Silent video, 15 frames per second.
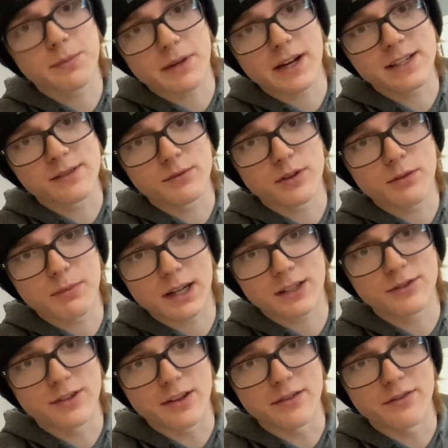Guys, and welcome back
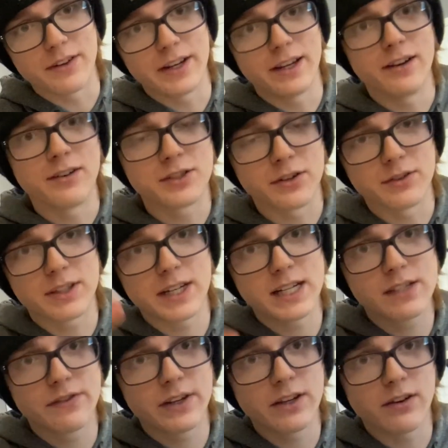to another video. So in
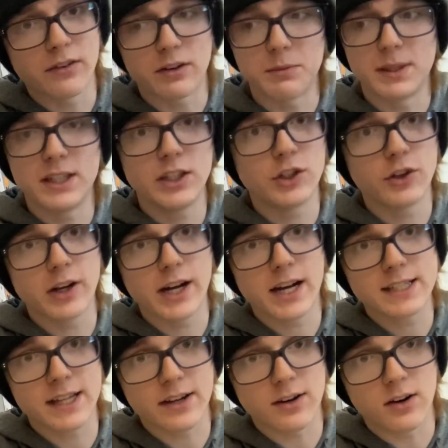today's video, I'm going to be teaching you
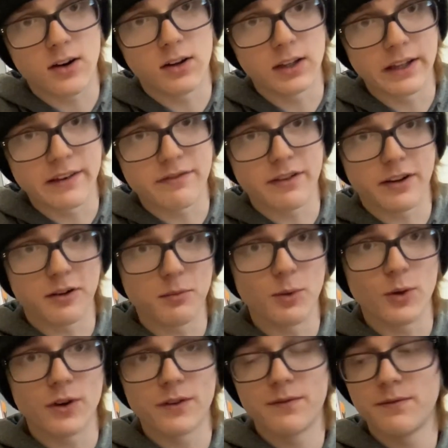guys how to ollie a
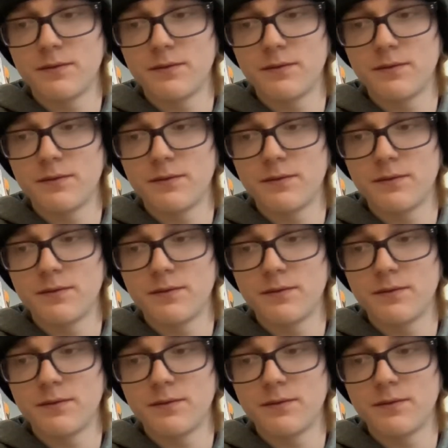fingerboard.